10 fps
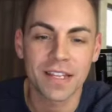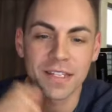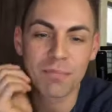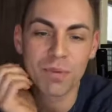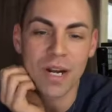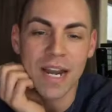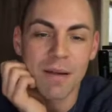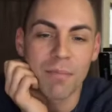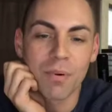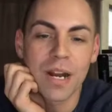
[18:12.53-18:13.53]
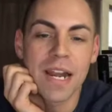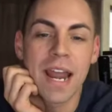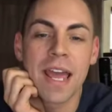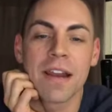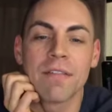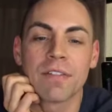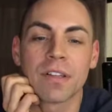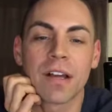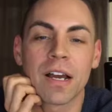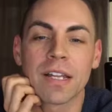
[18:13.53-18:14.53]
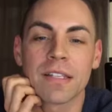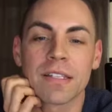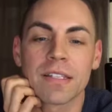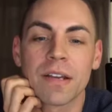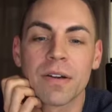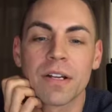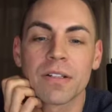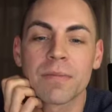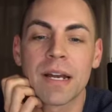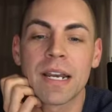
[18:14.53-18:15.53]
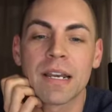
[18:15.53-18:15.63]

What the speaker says: It's a Brennan Villines. So here's my